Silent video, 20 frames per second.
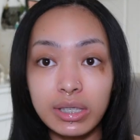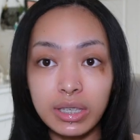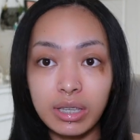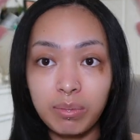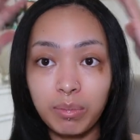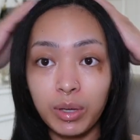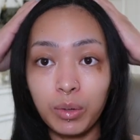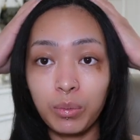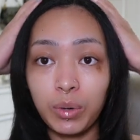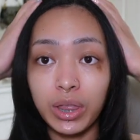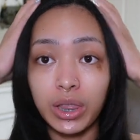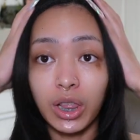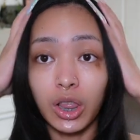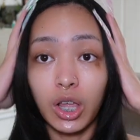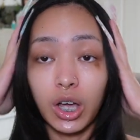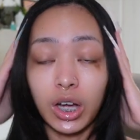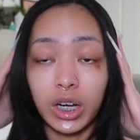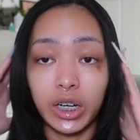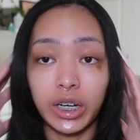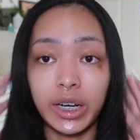see me with
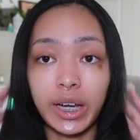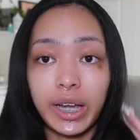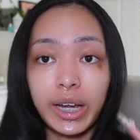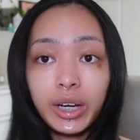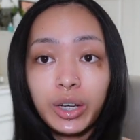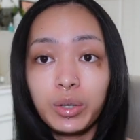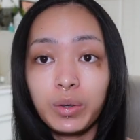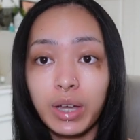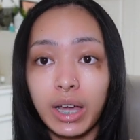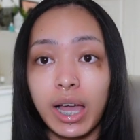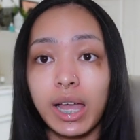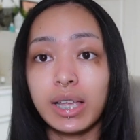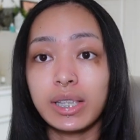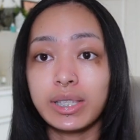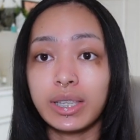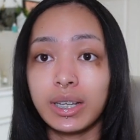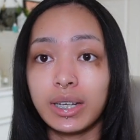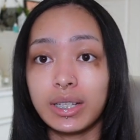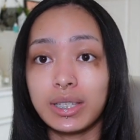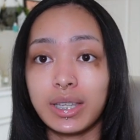longer hair, you
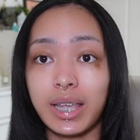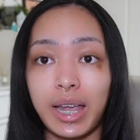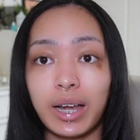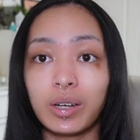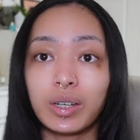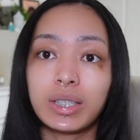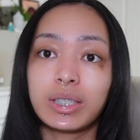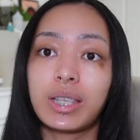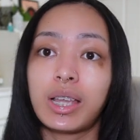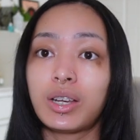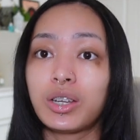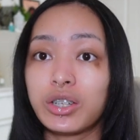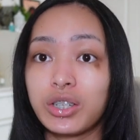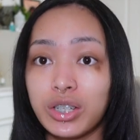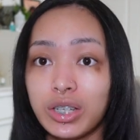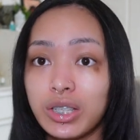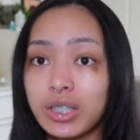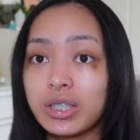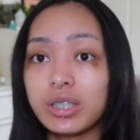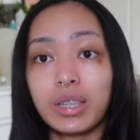guys, it is hair
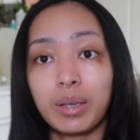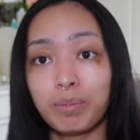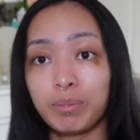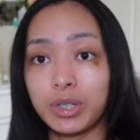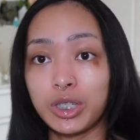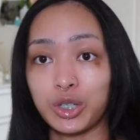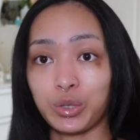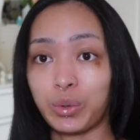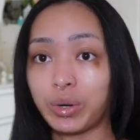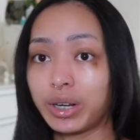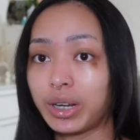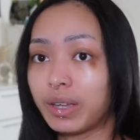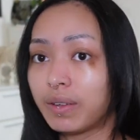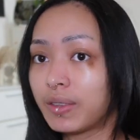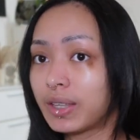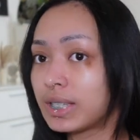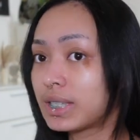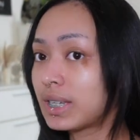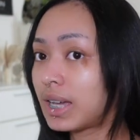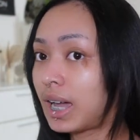extensions majority of
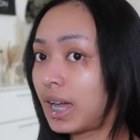the